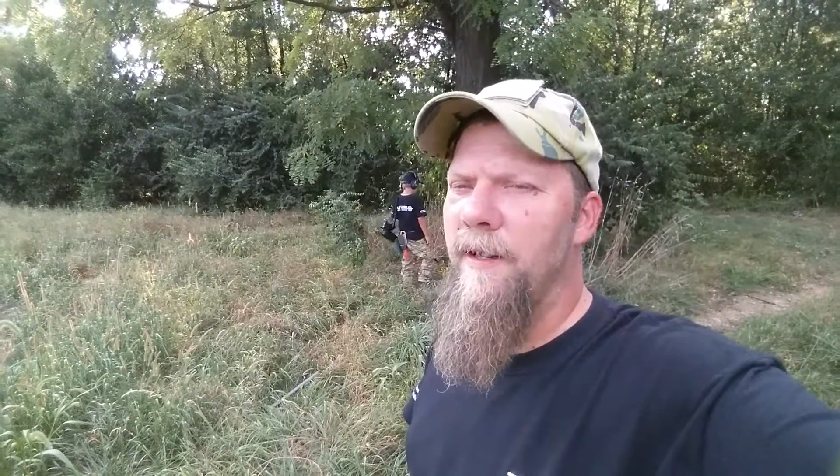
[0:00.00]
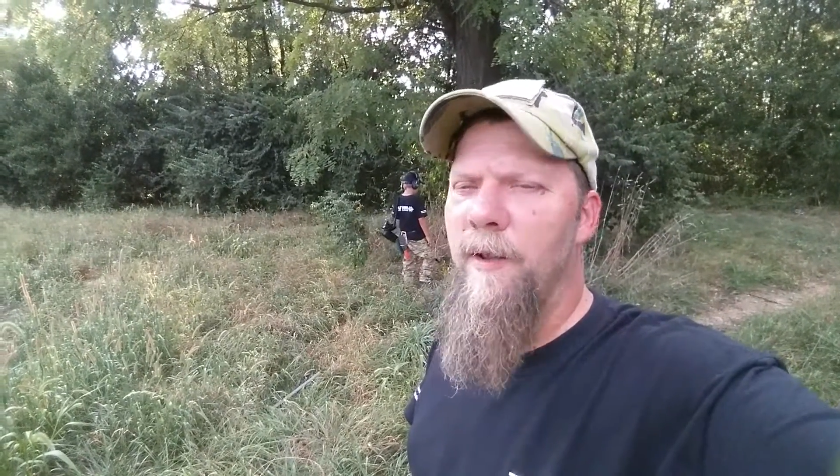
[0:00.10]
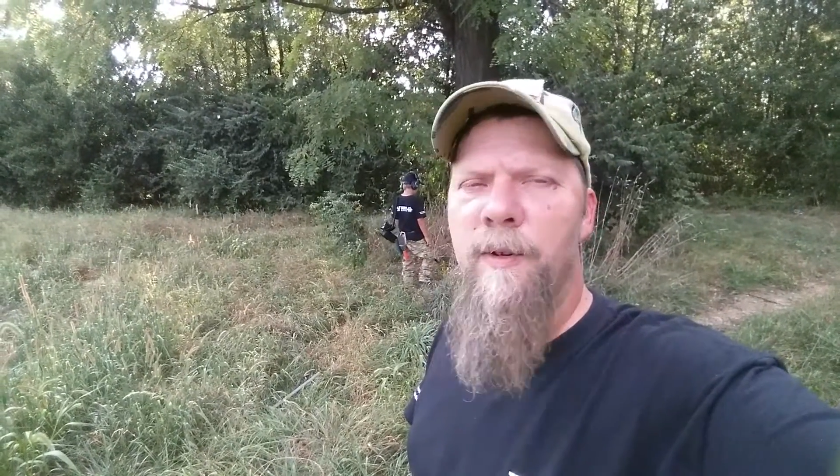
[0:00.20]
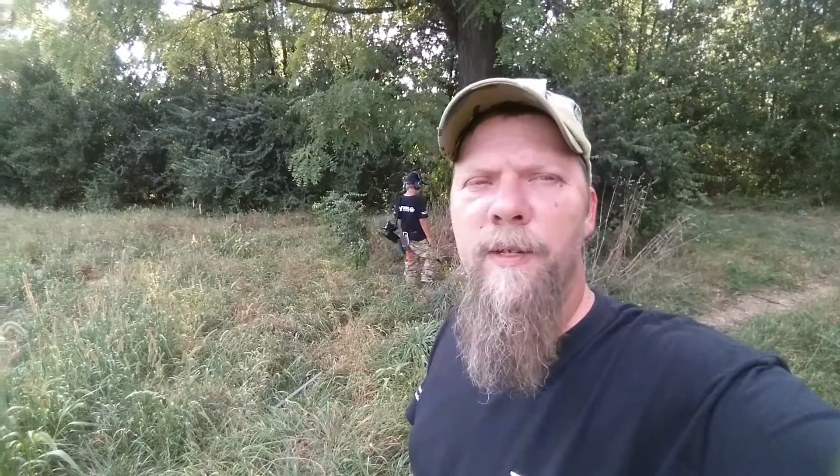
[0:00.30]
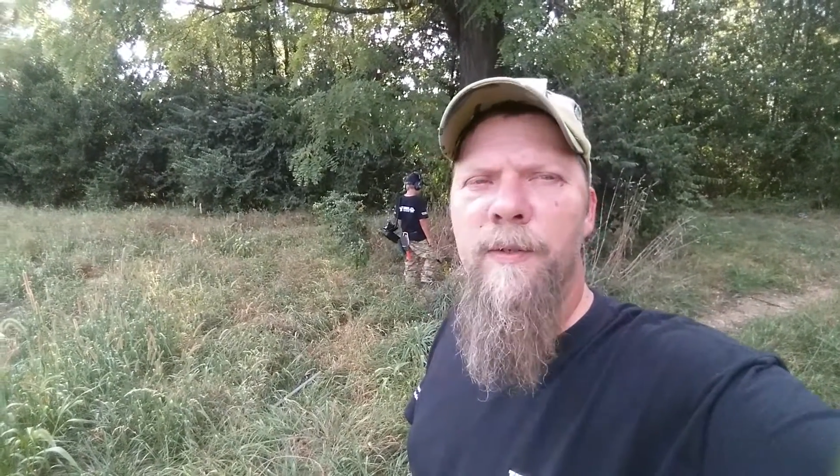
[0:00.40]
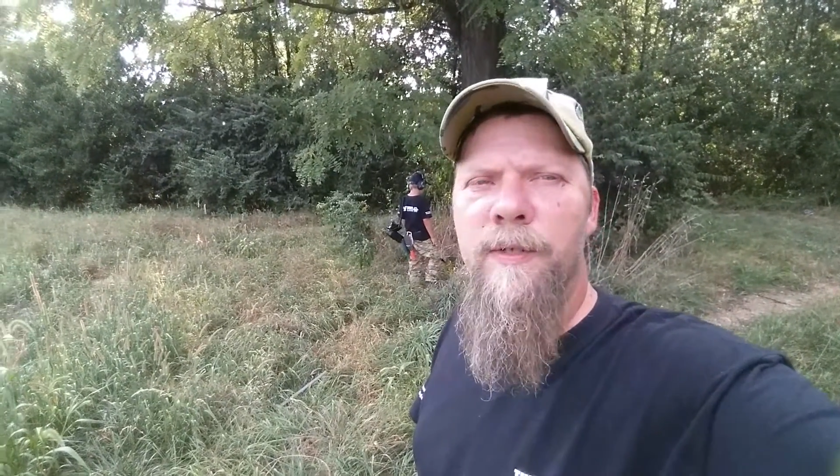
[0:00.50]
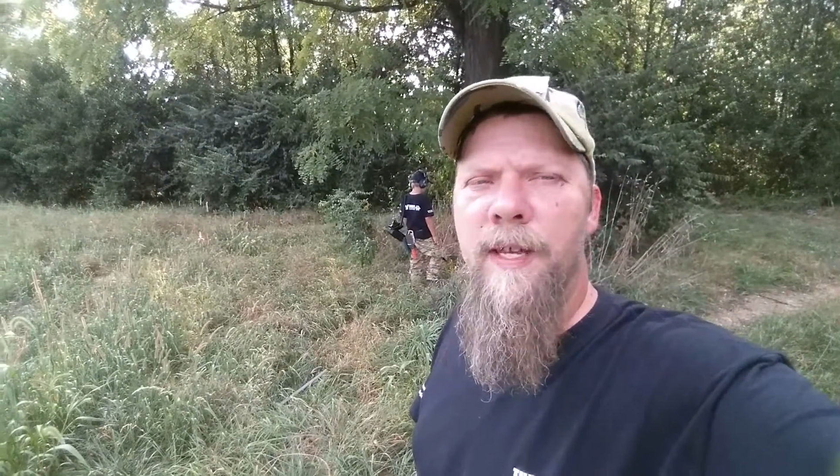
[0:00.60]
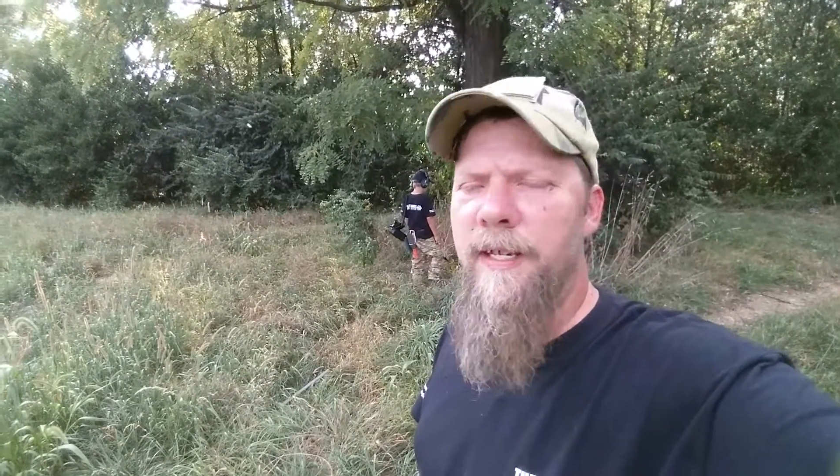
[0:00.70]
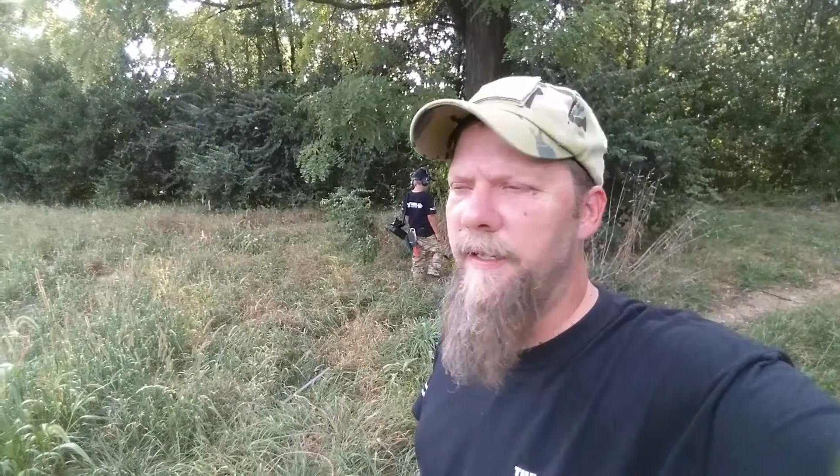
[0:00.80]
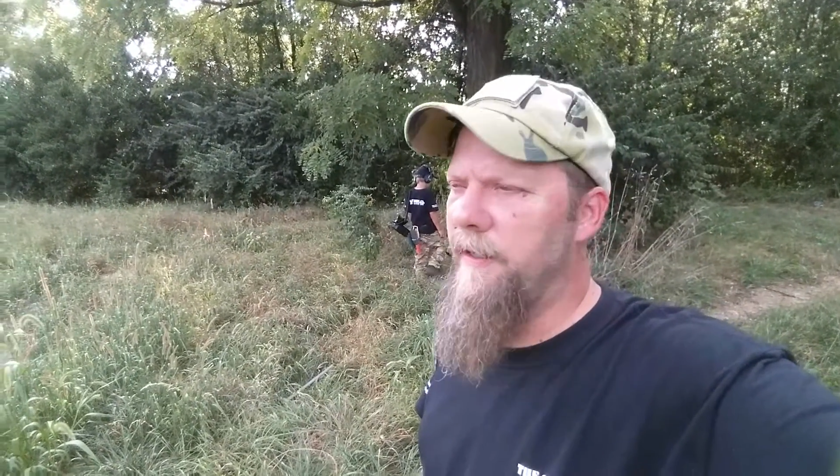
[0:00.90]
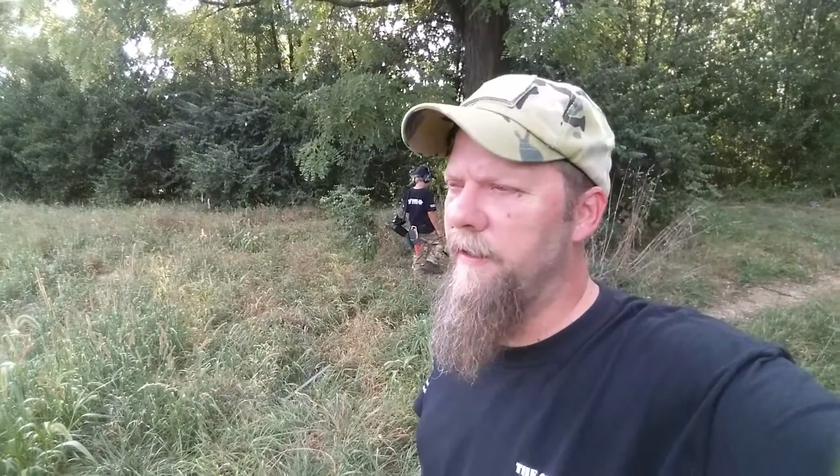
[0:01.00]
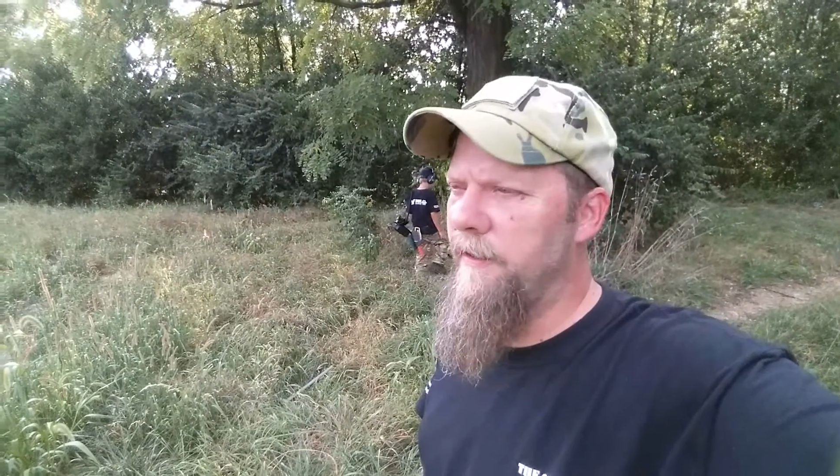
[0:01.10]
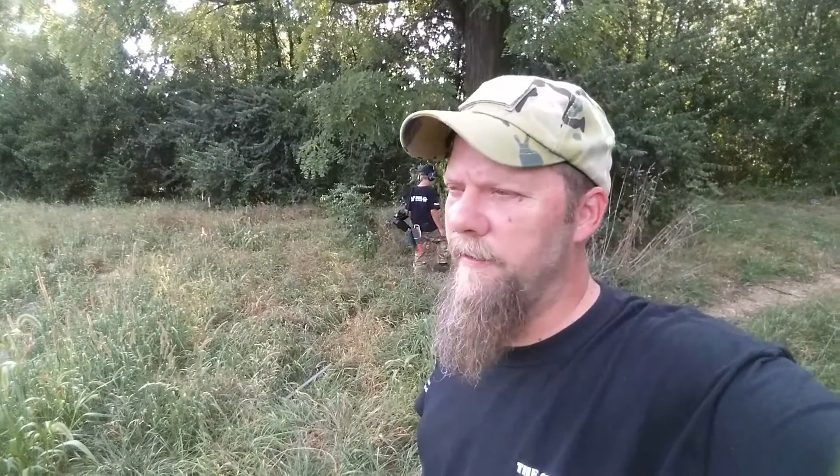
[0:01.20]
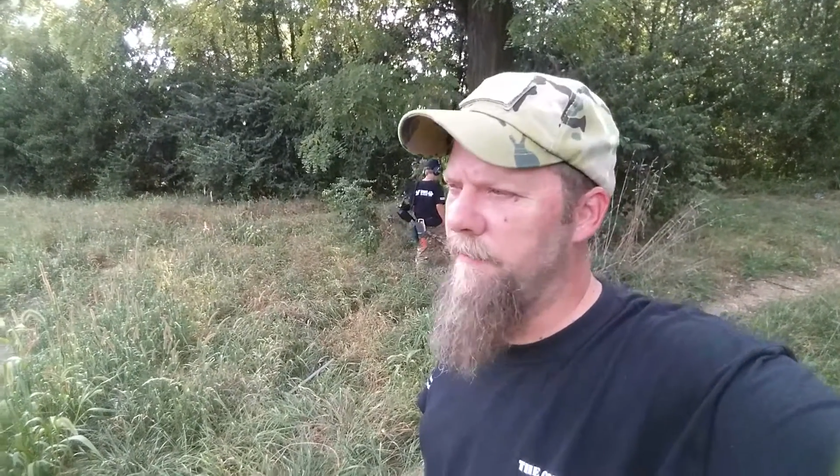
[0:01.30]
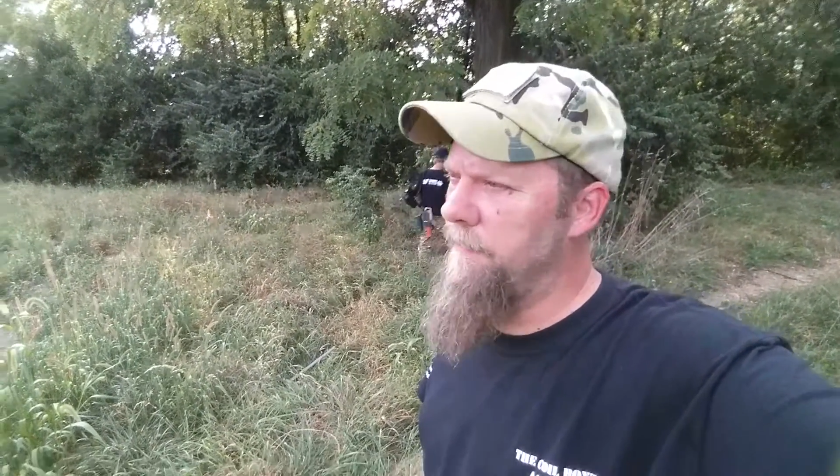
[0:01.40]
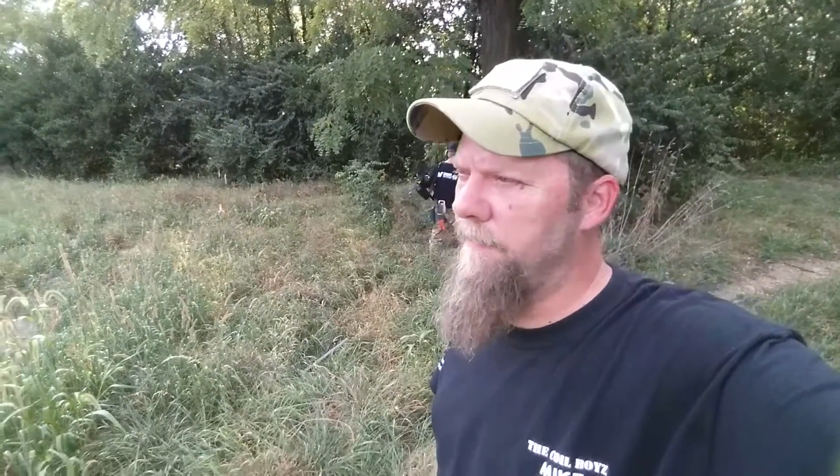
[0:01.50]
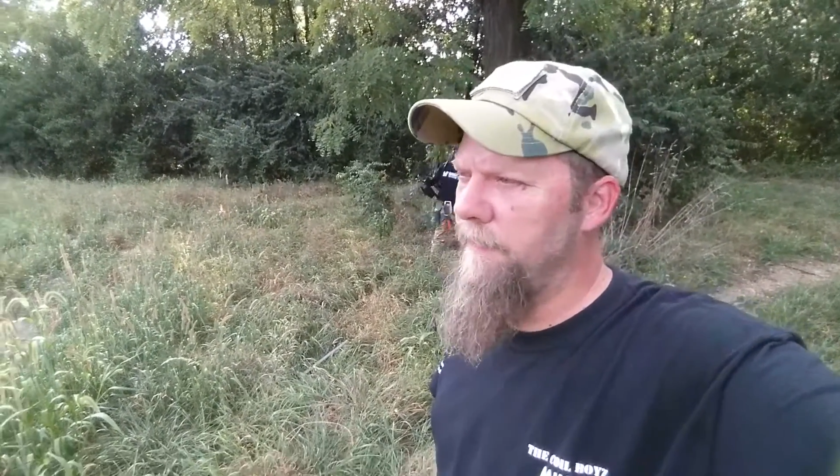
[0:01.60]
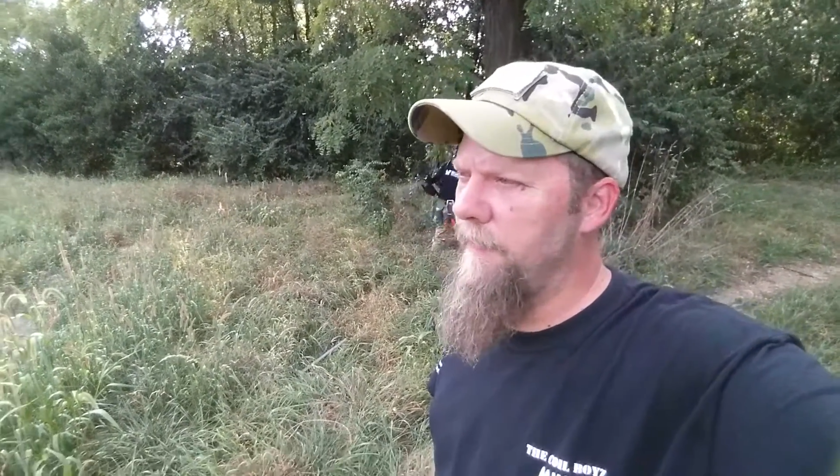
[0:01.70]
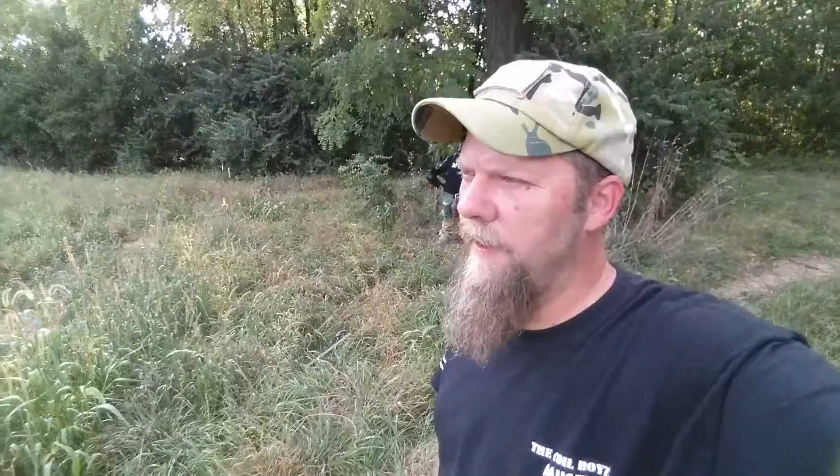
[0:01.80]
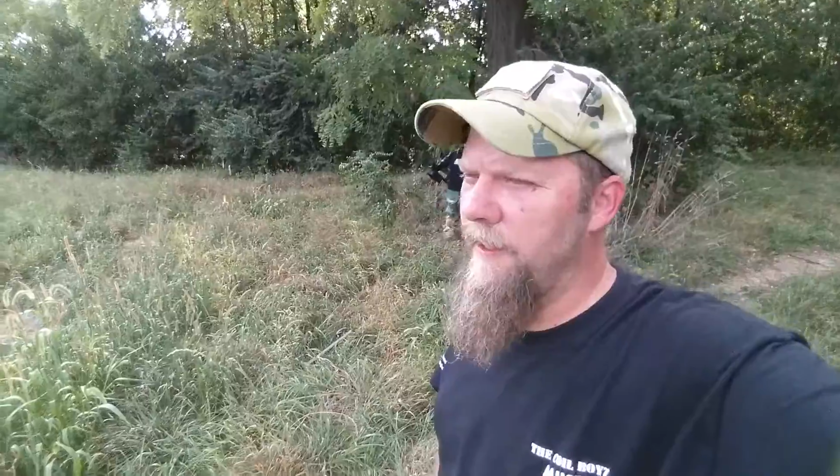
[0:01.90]
colonial site and
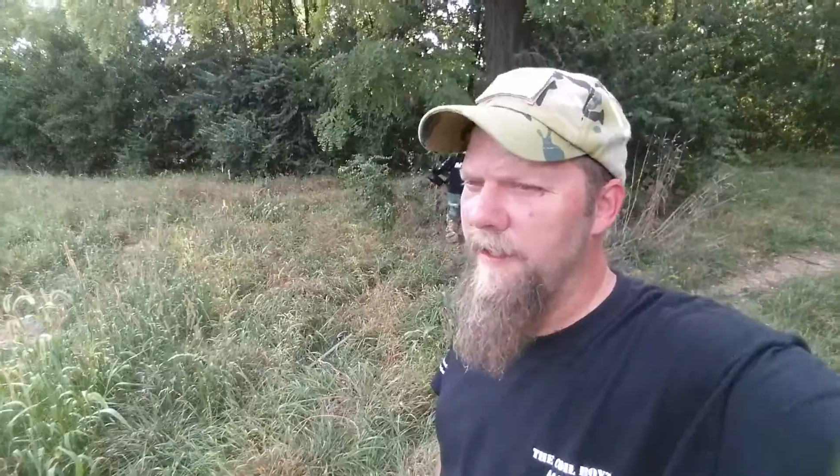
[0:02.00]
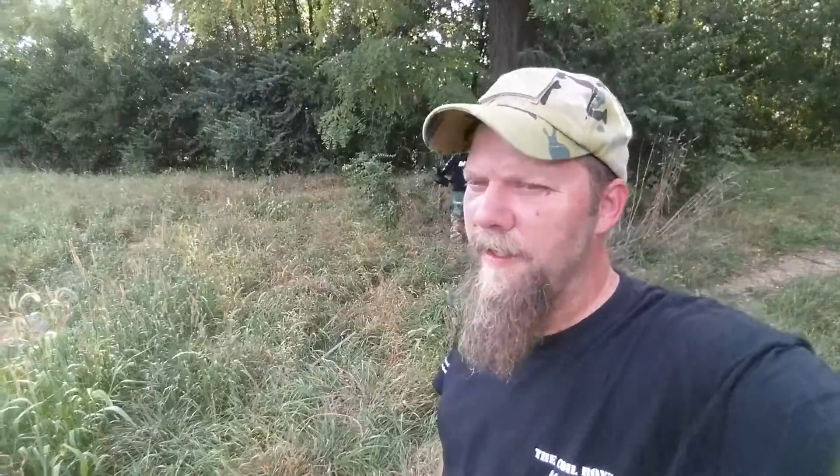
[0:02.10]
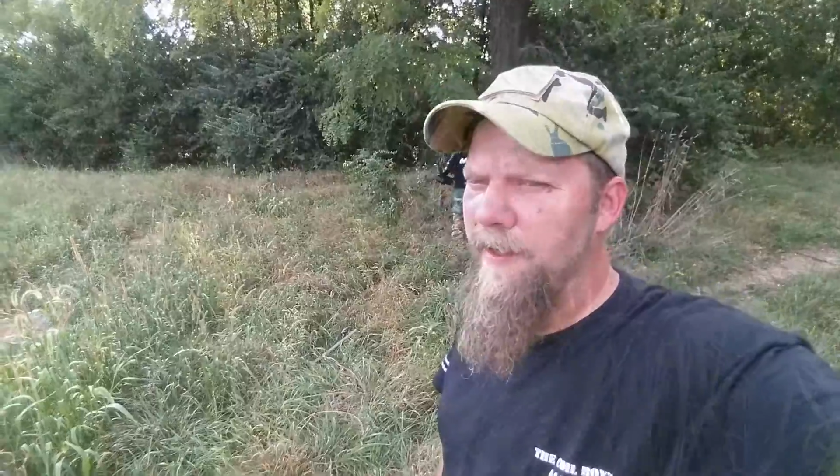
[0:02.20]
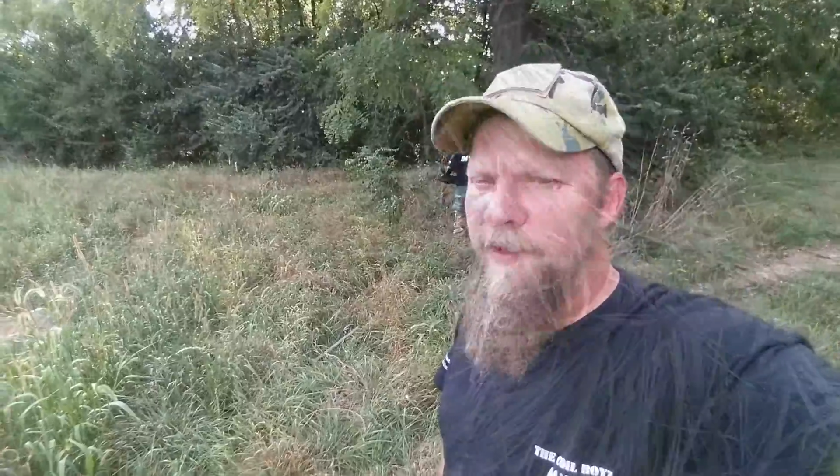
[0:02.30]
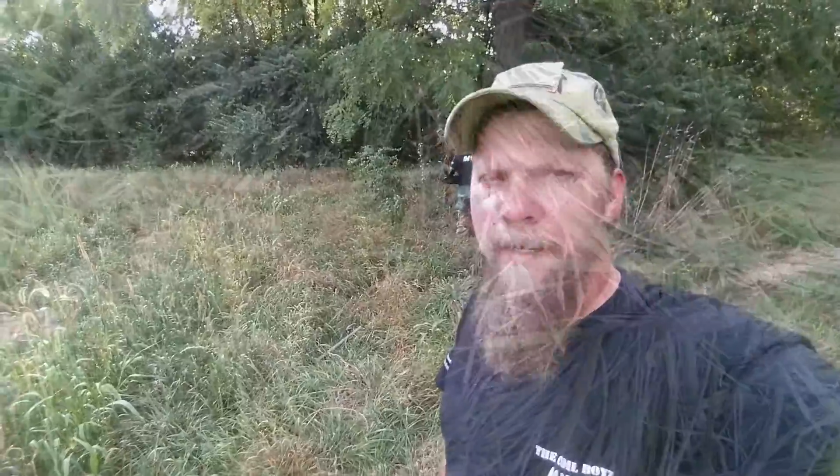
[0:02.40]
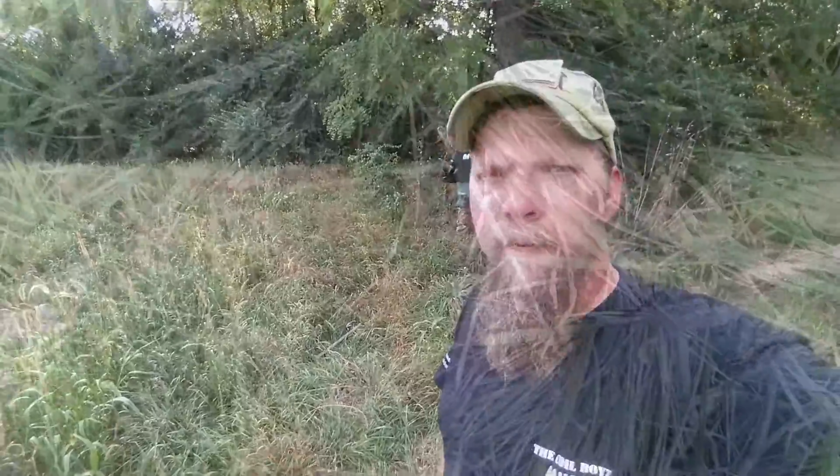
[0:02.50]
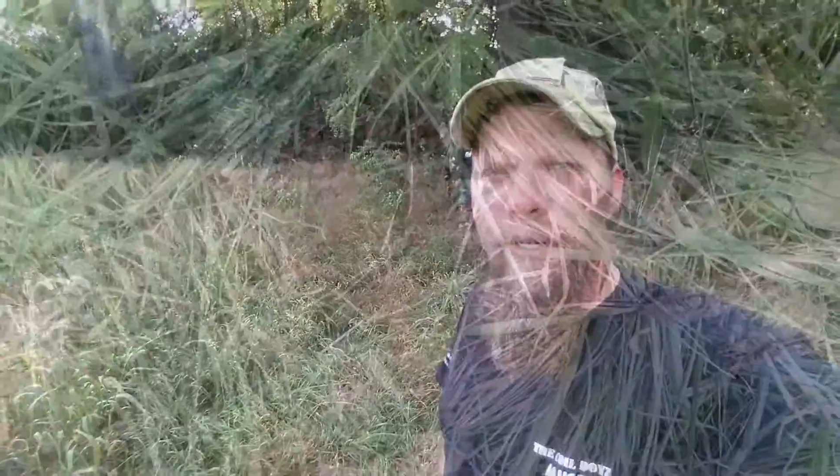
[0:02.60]
see